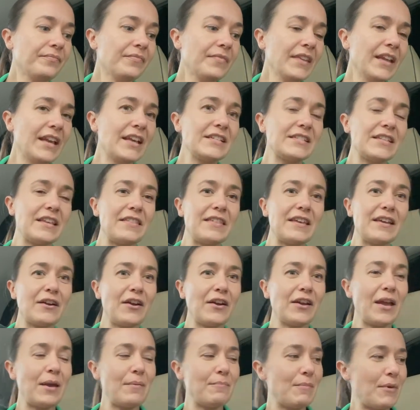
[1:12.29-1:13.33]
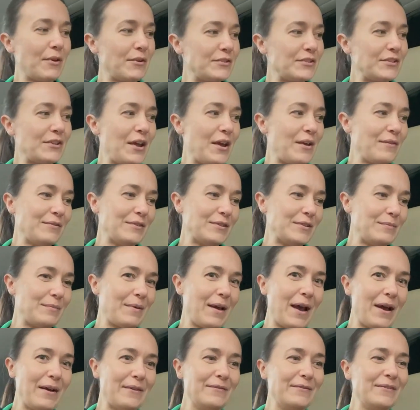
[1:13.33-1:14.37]
it's the thing I get most nervous
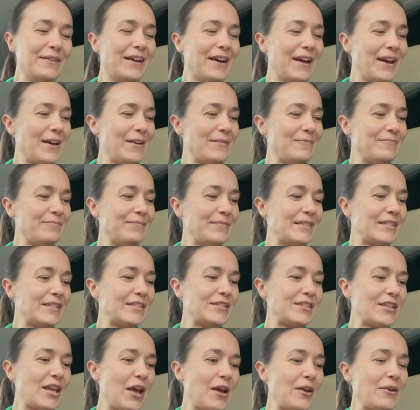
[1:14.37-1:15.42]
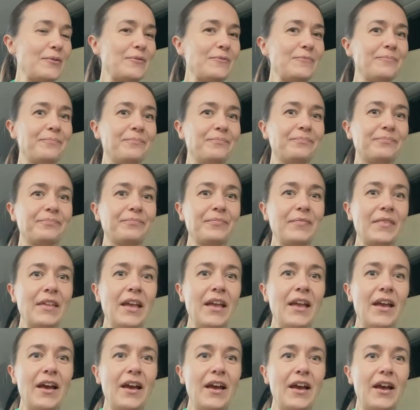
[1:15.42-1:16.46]
about. So
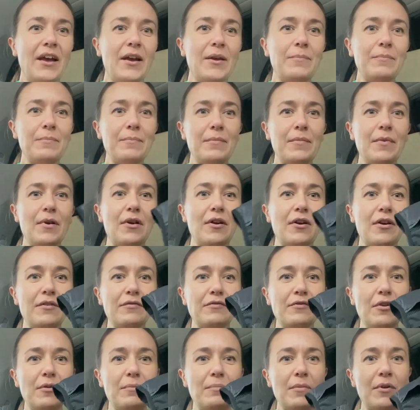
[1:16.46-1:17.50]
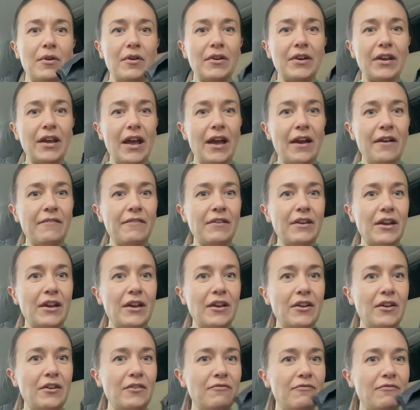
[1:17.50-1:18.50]
I've got my Harrier